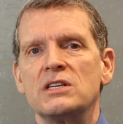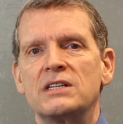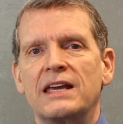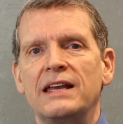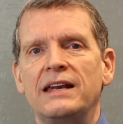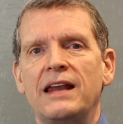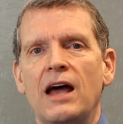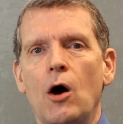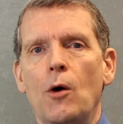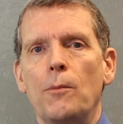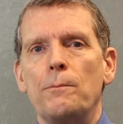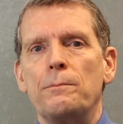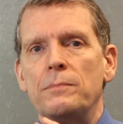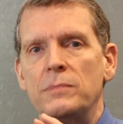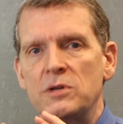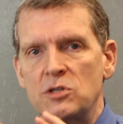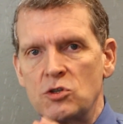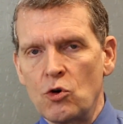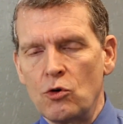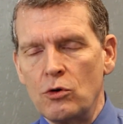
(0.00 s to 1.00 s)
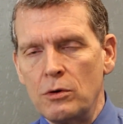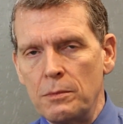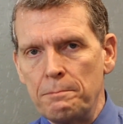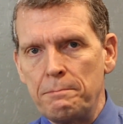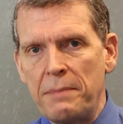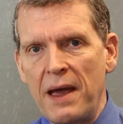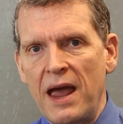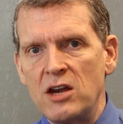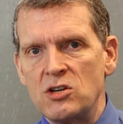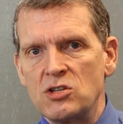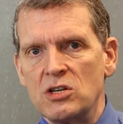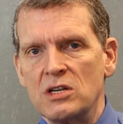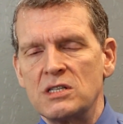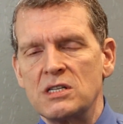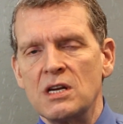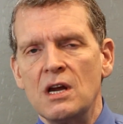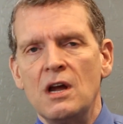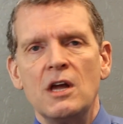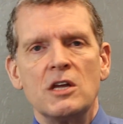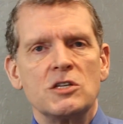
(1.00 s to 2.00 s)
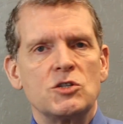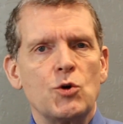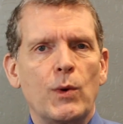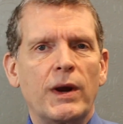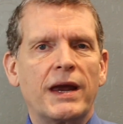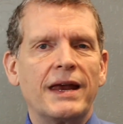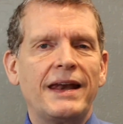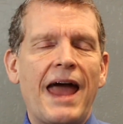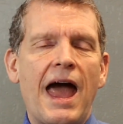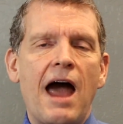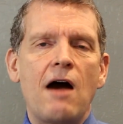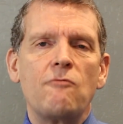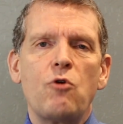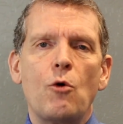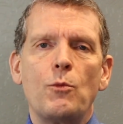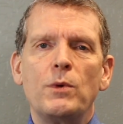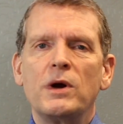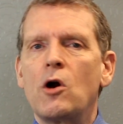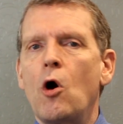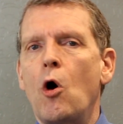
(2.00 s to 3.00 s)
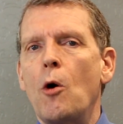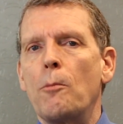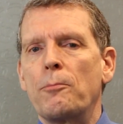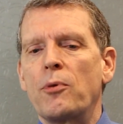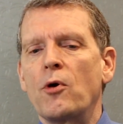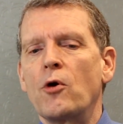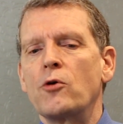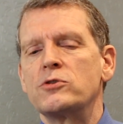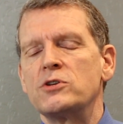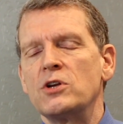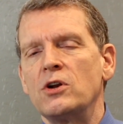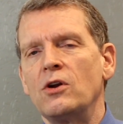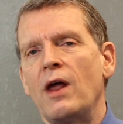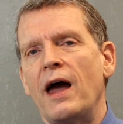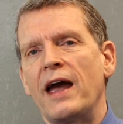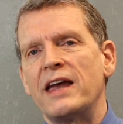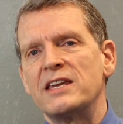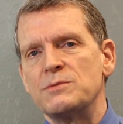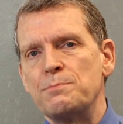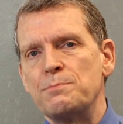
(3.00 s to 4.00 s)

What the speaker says: can help certain patients, so we can have what we call personalized